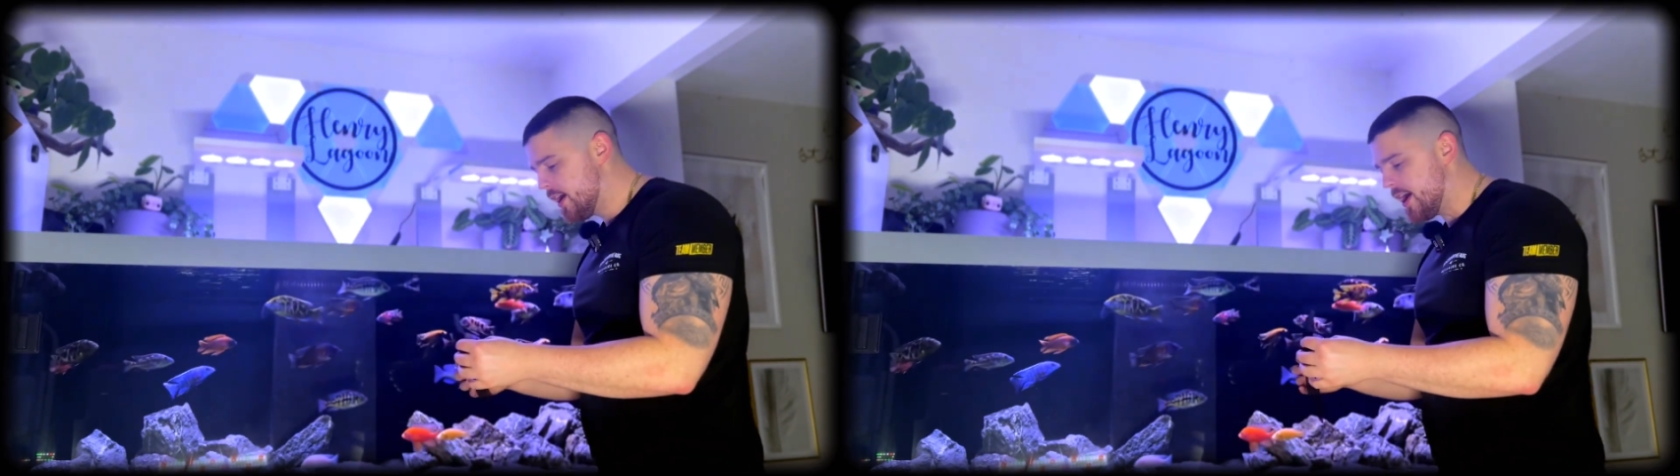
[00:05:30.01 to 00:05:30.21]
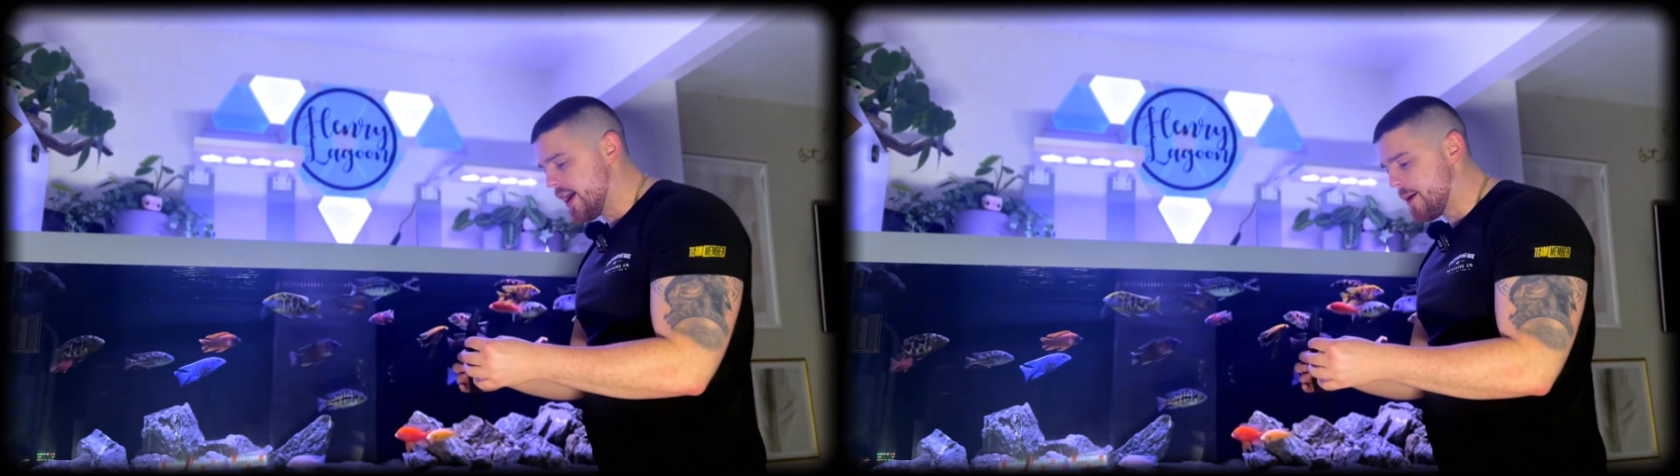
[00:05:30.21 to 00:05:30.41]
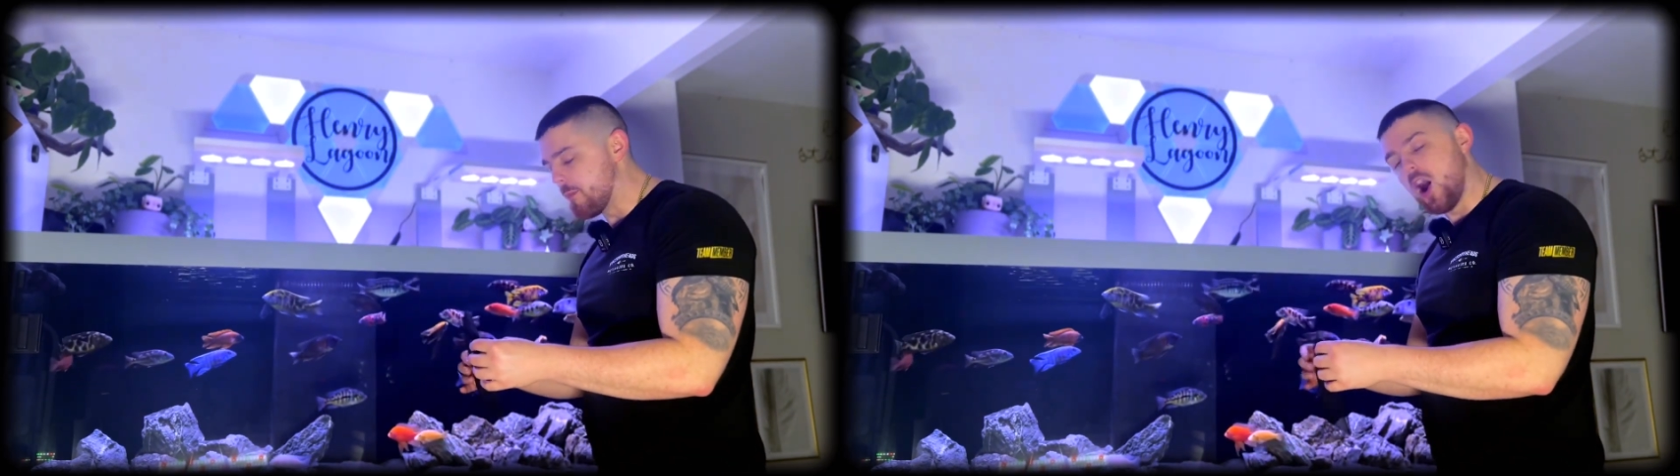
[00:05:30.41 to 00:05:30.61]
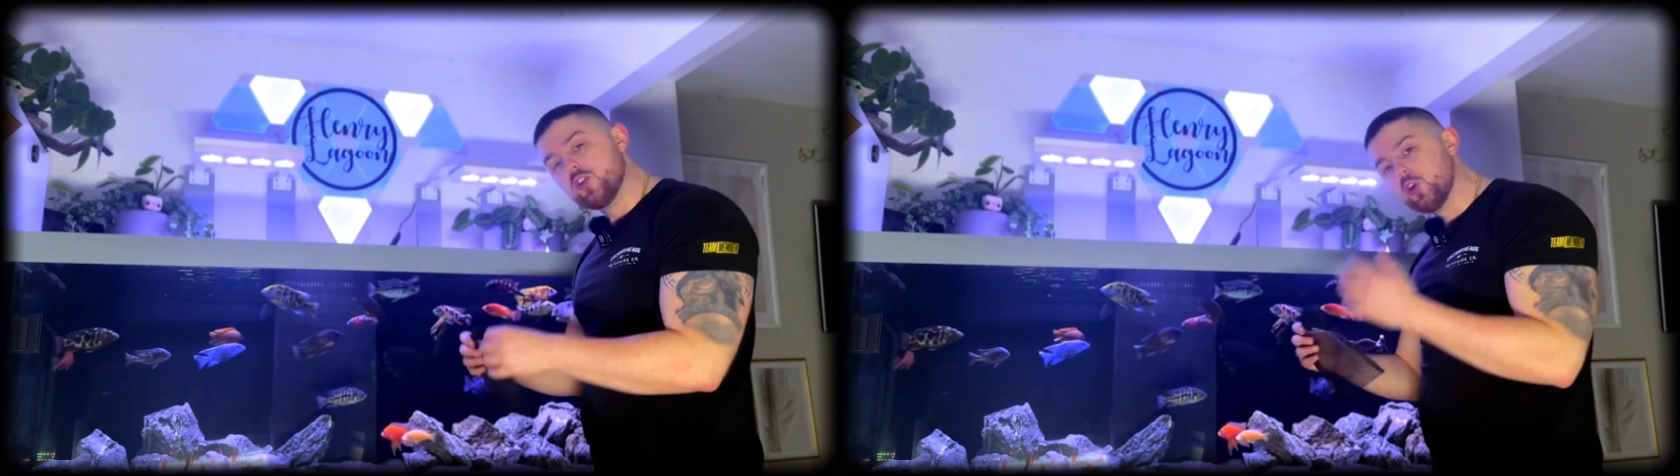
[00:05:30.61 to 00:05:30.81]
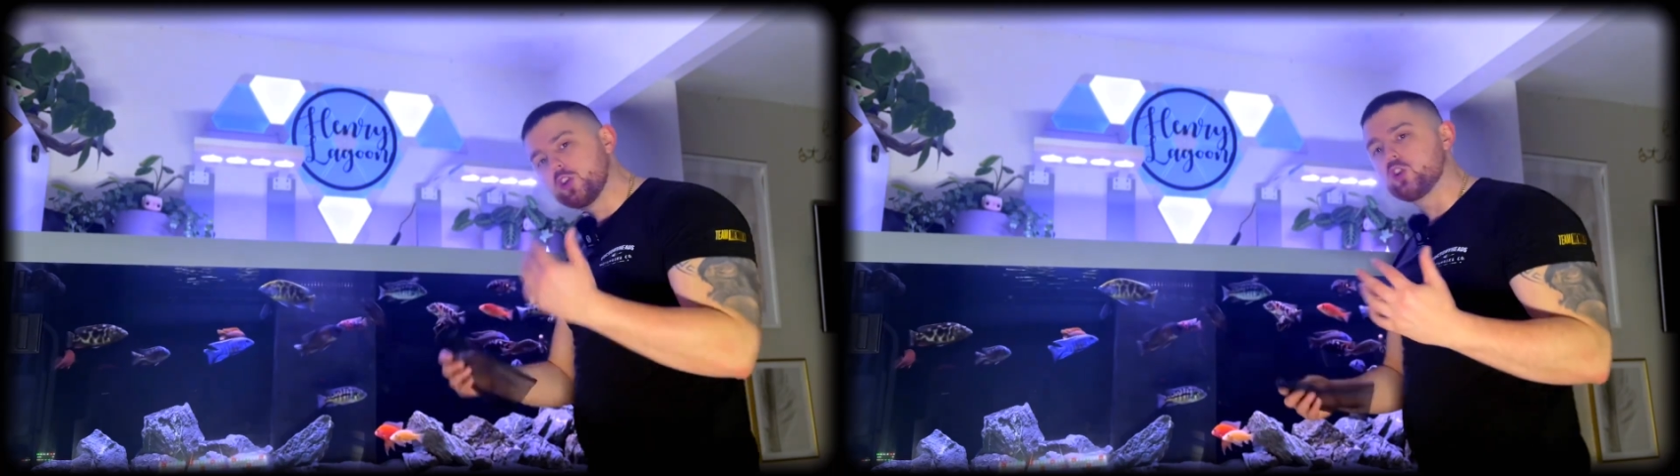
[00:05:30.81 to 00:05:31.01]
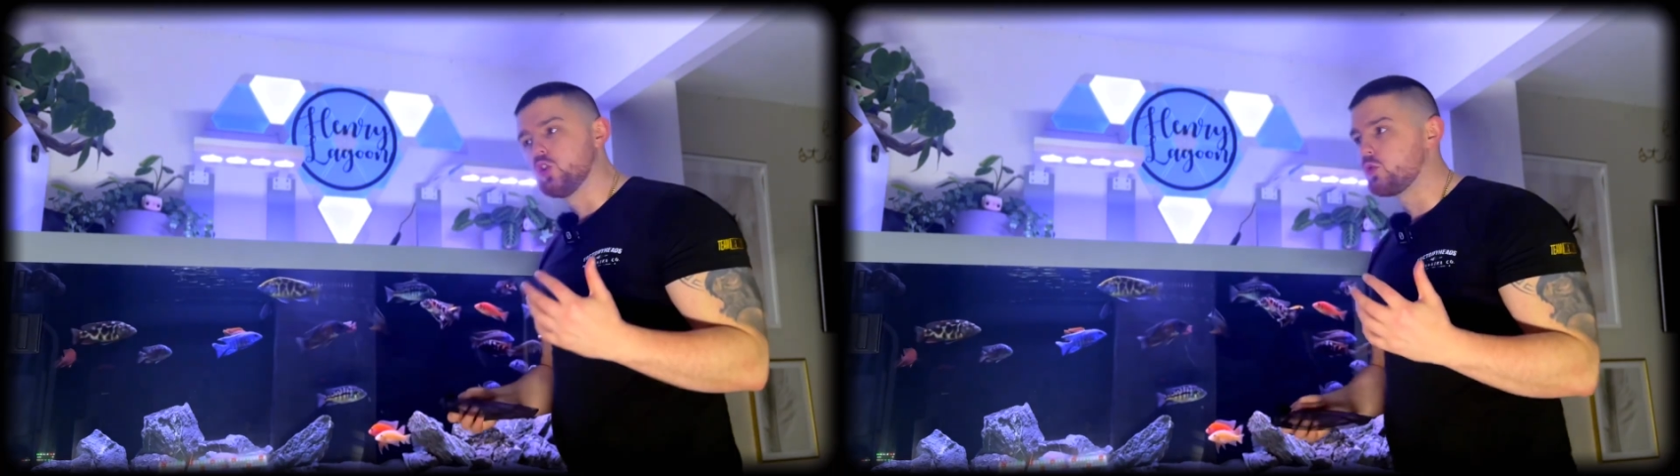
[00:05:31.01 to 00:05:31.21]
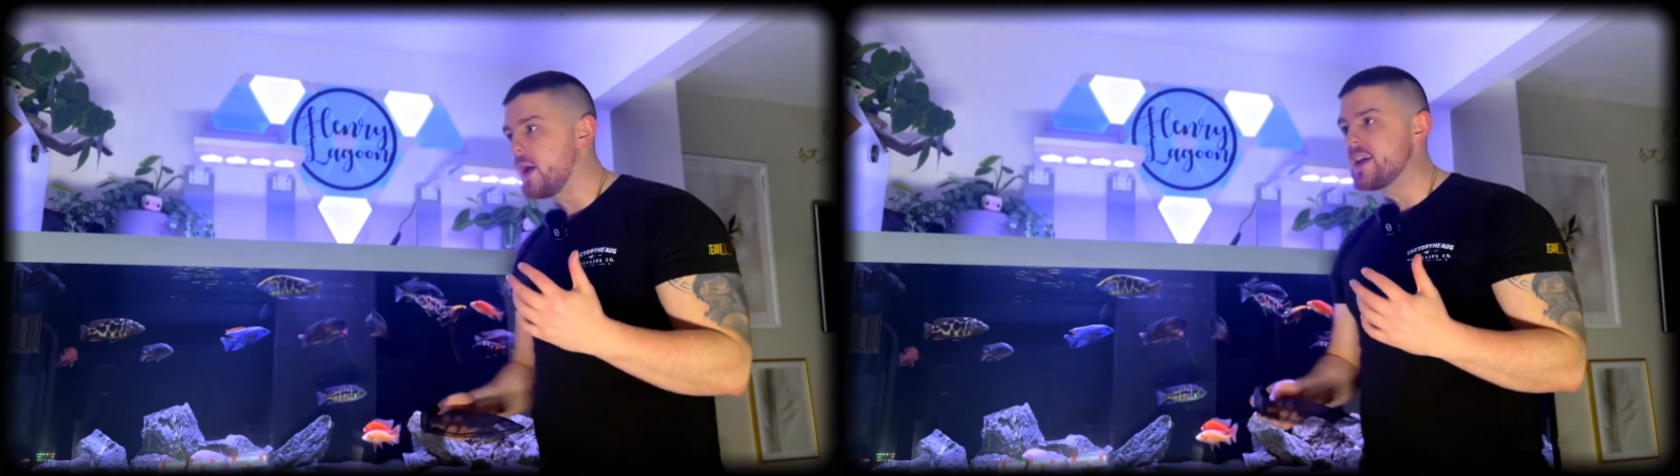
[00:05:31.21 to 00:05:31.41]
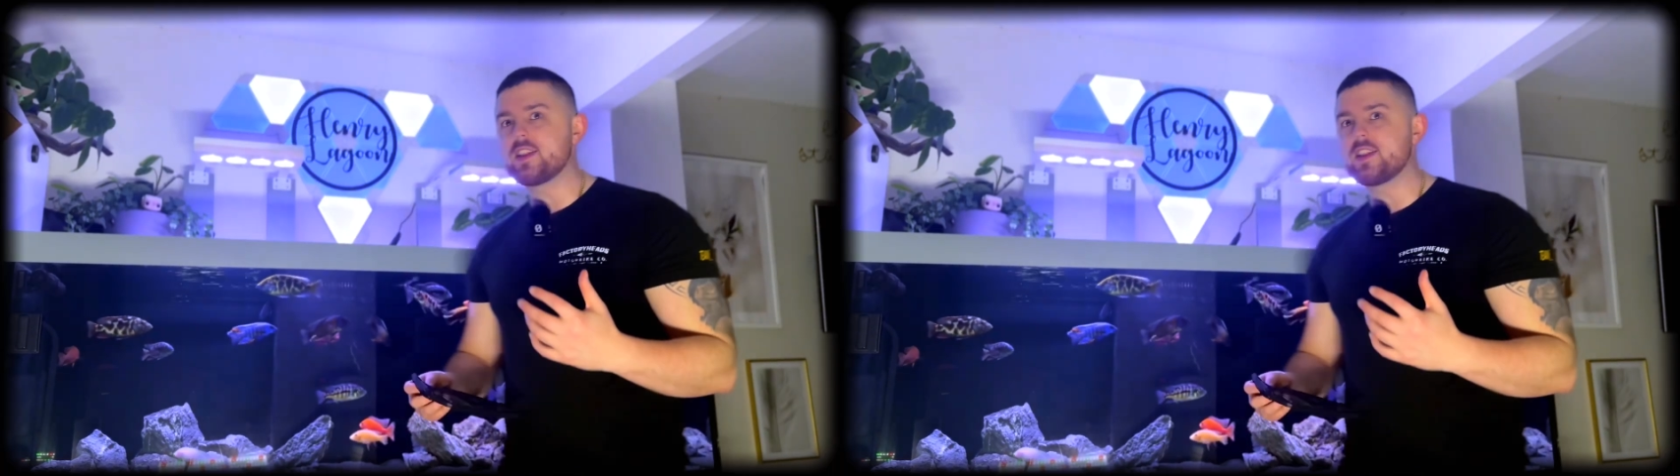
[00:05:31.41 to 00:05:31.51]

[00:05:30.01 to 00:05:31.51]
Another good way